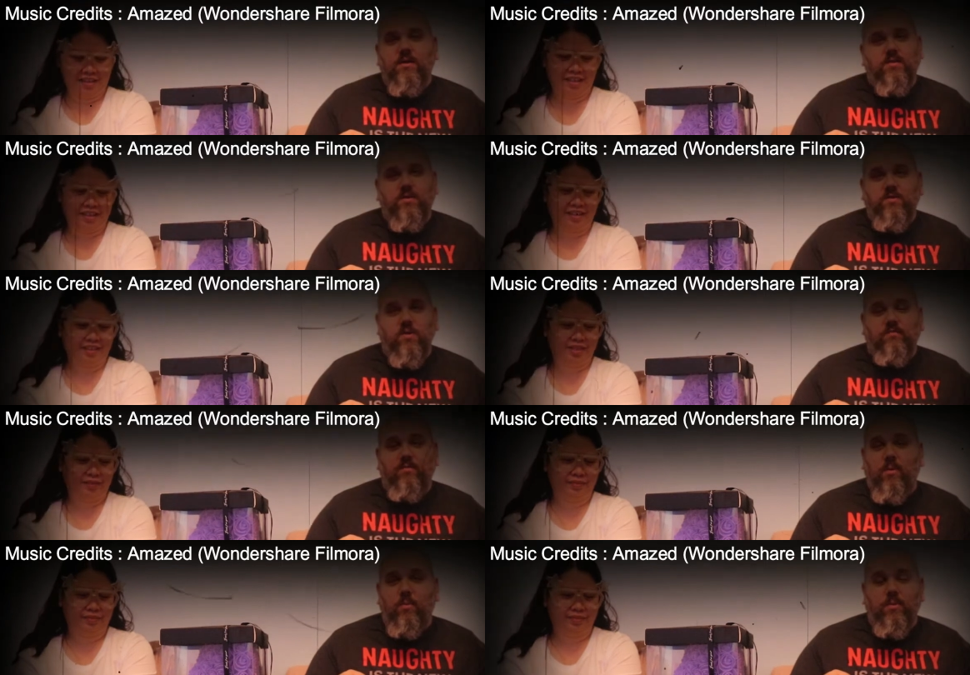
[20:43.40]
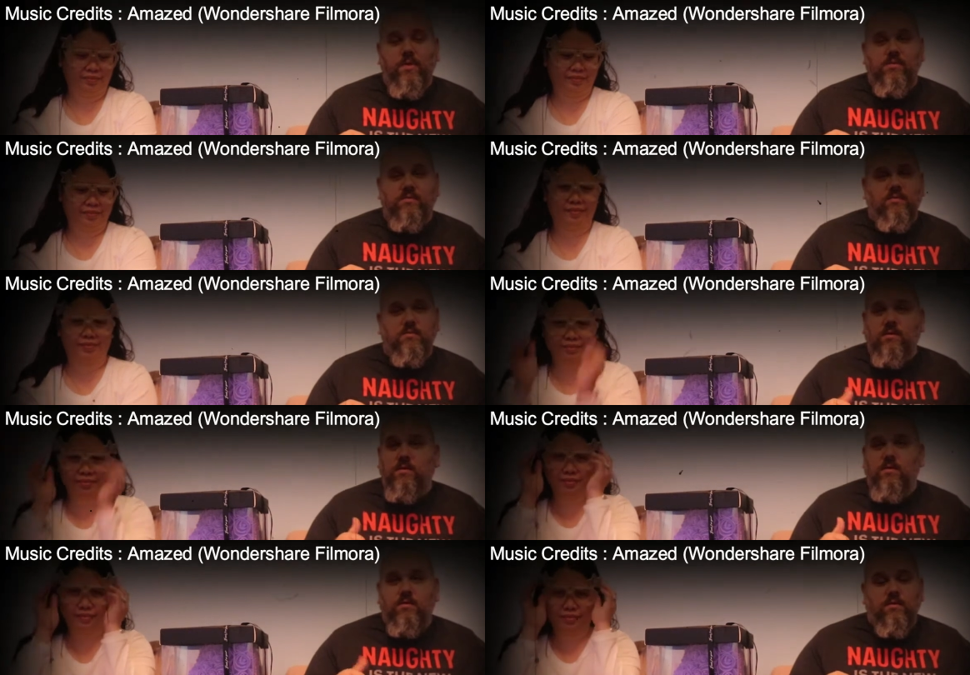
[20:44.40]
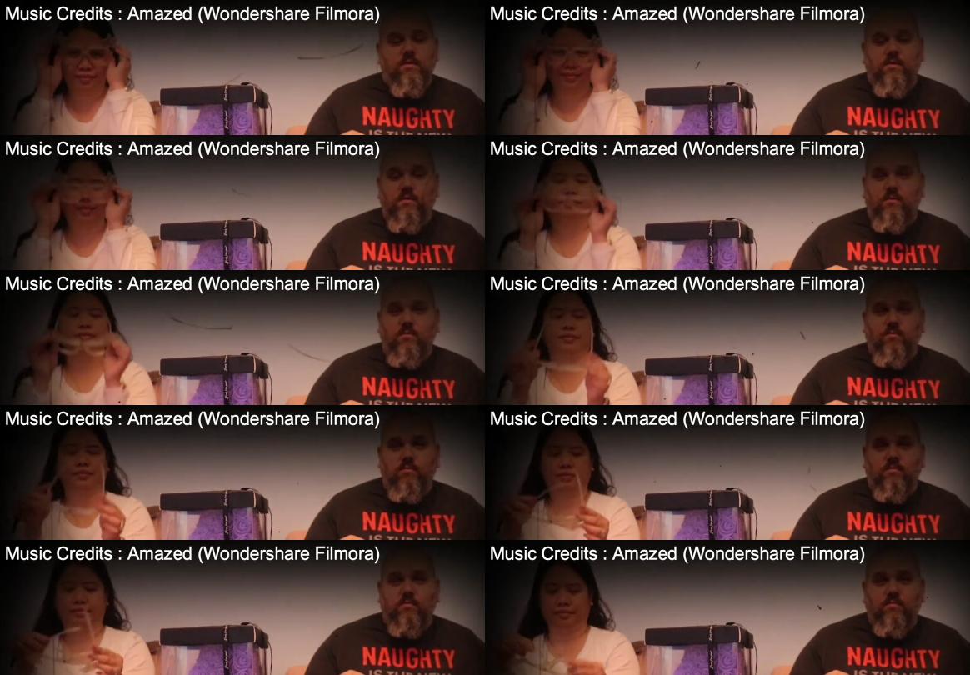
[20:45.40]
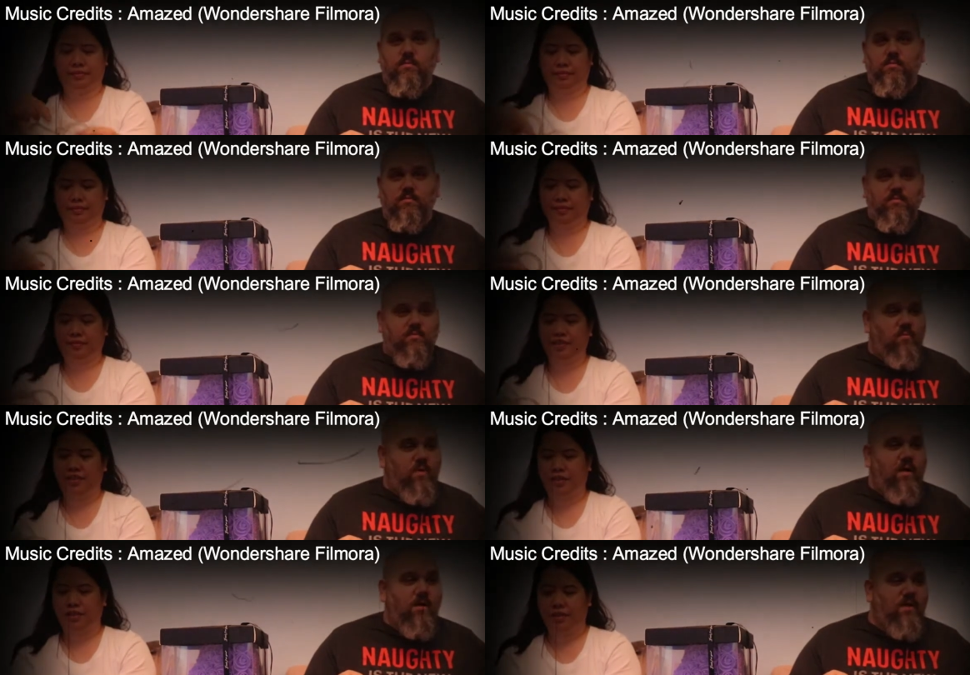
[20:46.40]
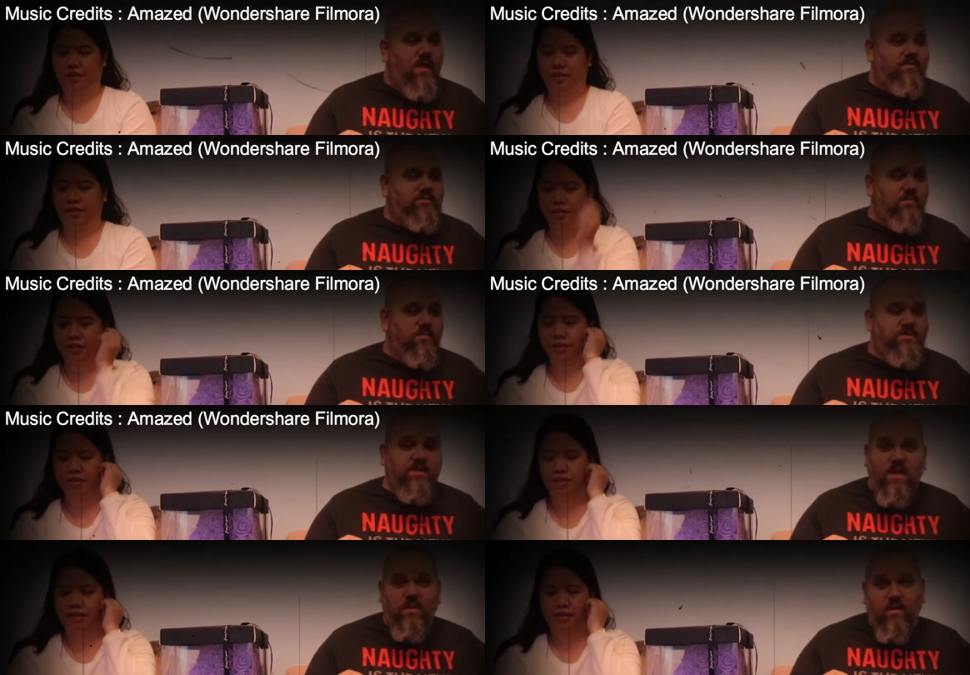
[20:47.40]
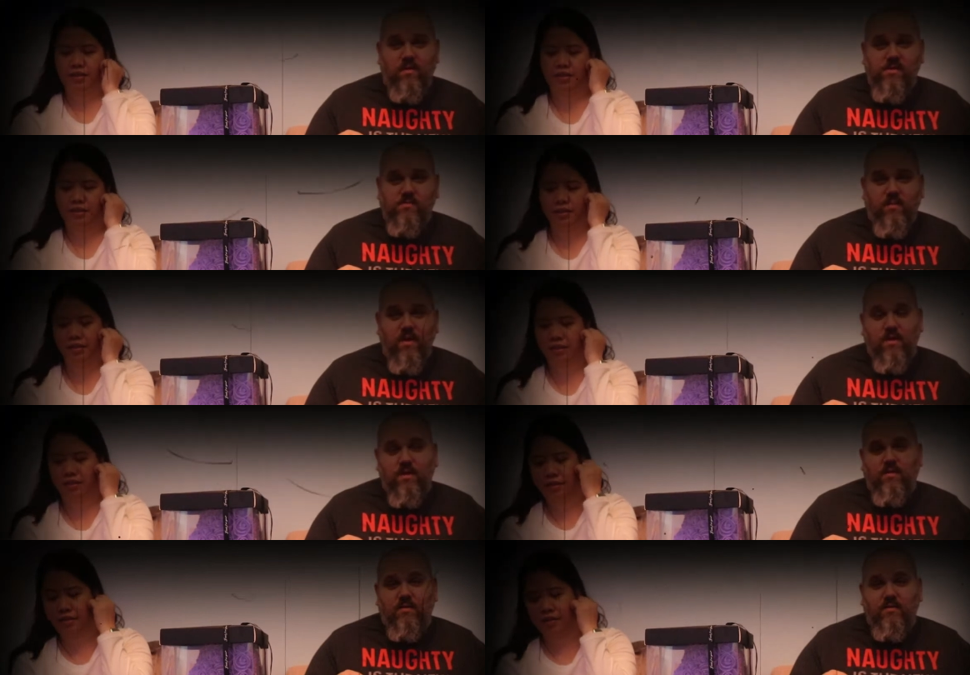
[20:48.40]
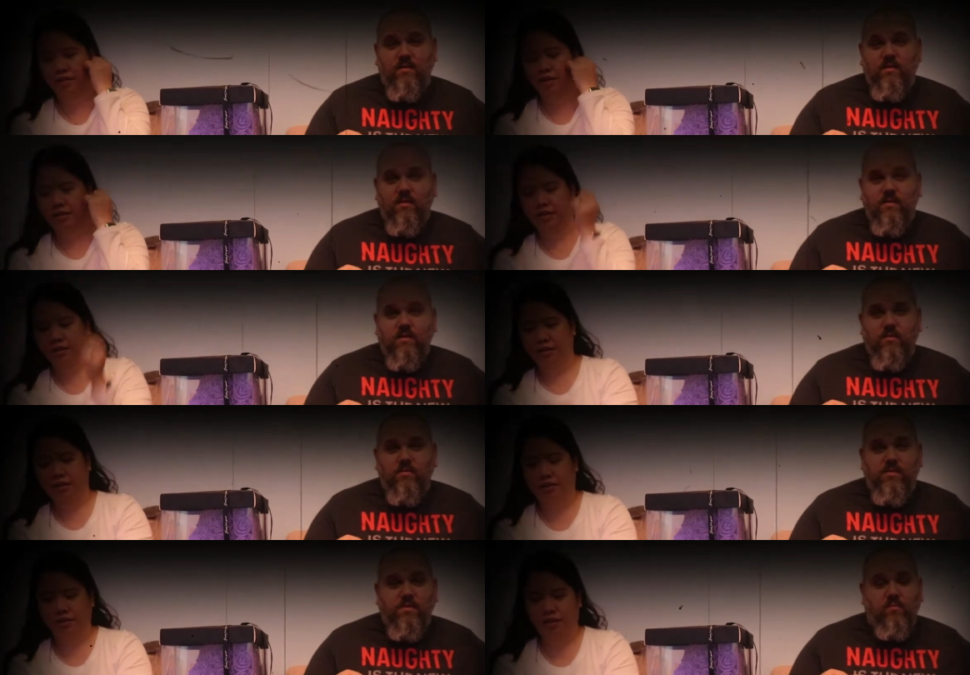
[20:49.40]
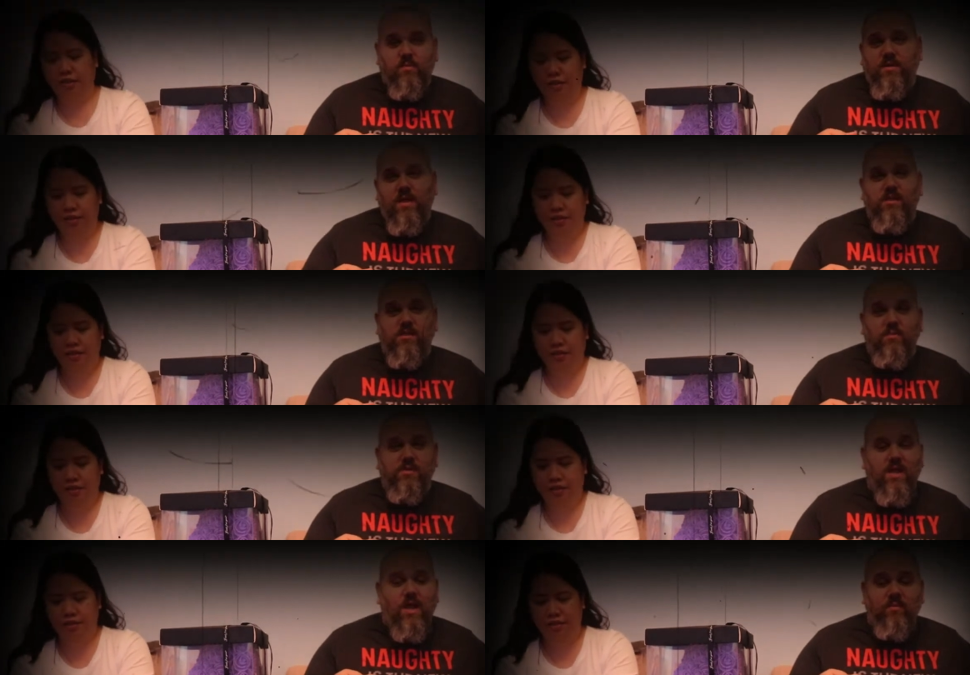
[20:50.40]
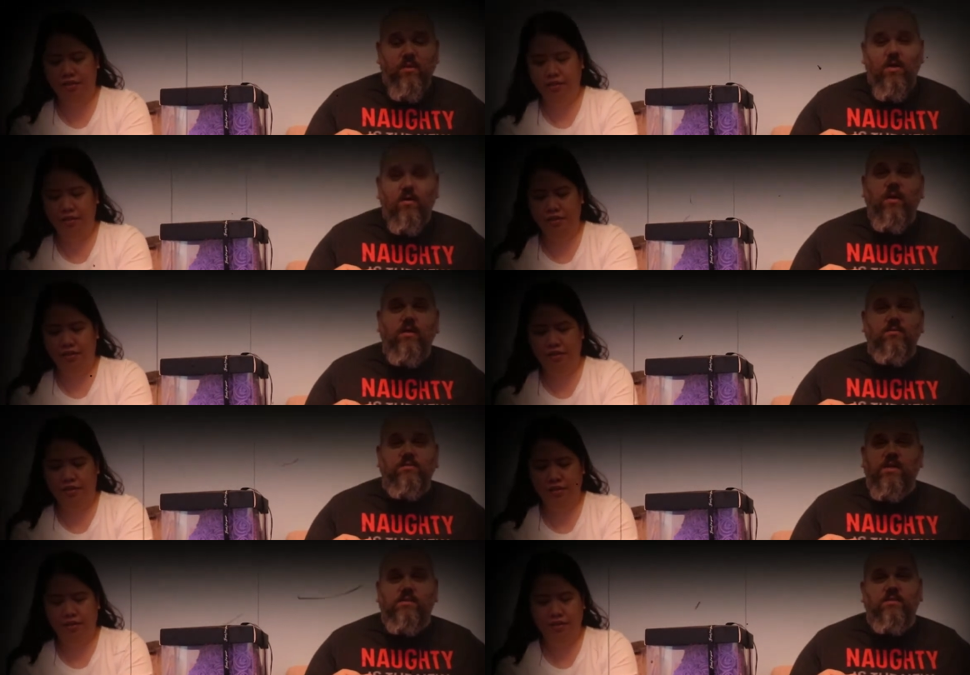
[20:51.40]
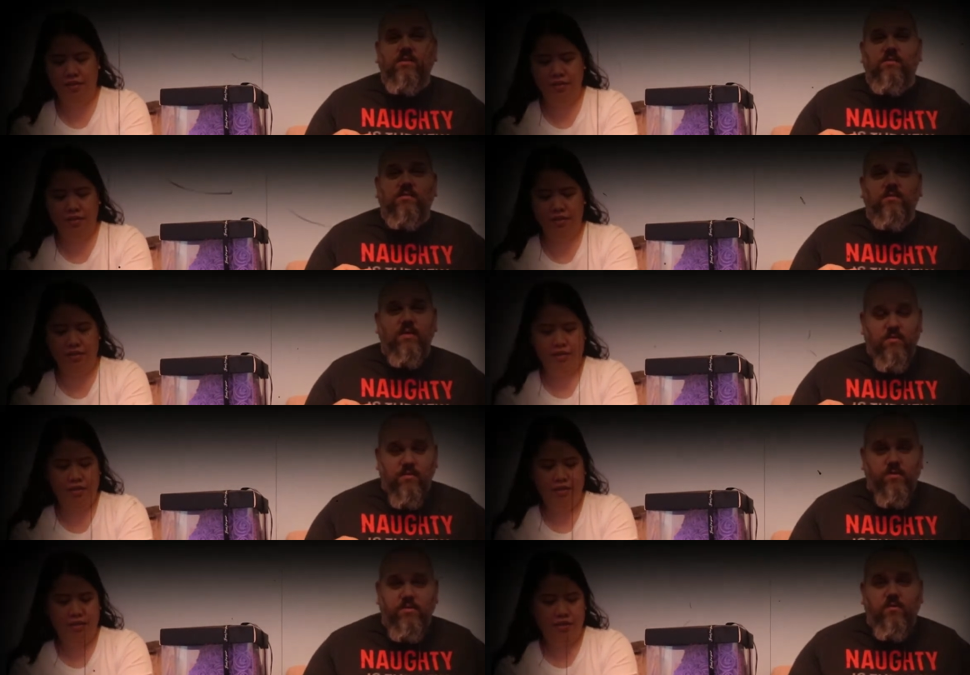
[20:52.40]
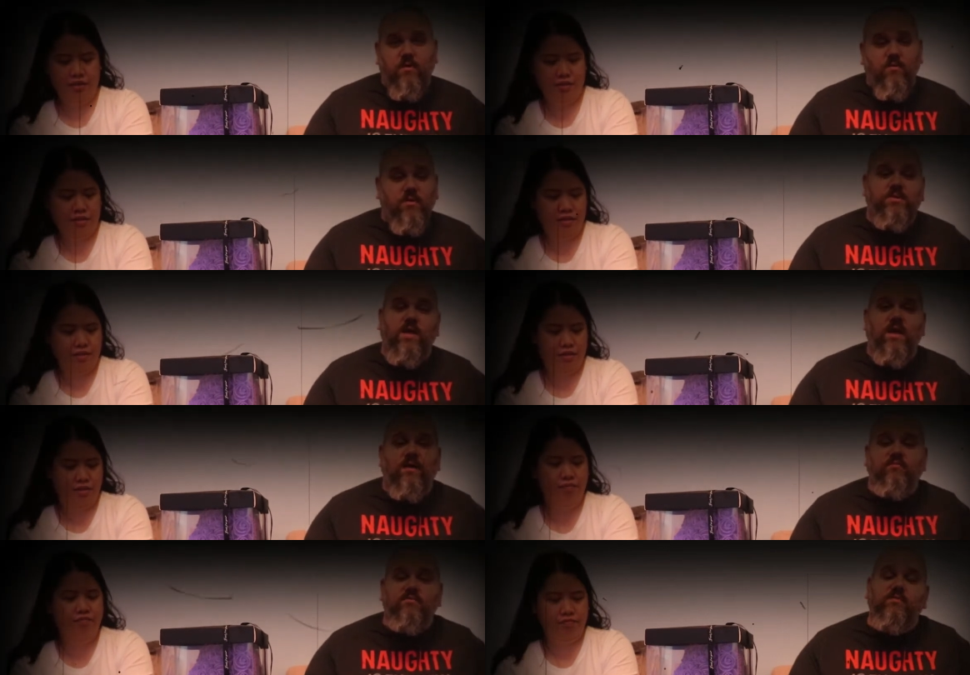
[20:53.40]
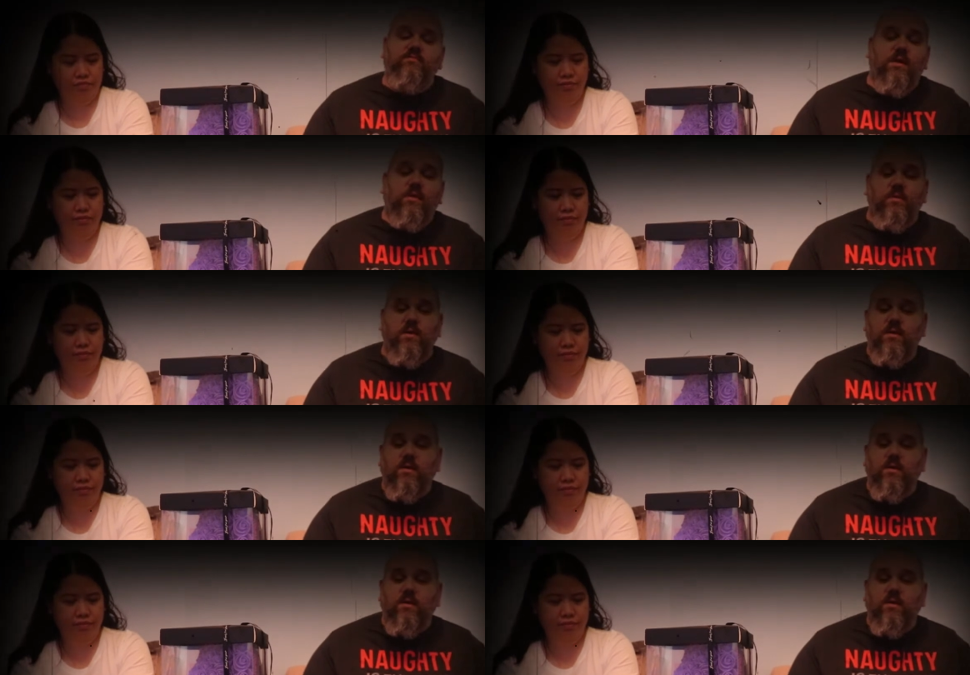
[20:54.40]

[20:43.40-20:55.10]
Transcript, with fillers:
Speaker 1: get to enjoy your family because you know we all have so much time on this planet and when someone's time to go goes, that's it. So you have to enjoy what you have with your family,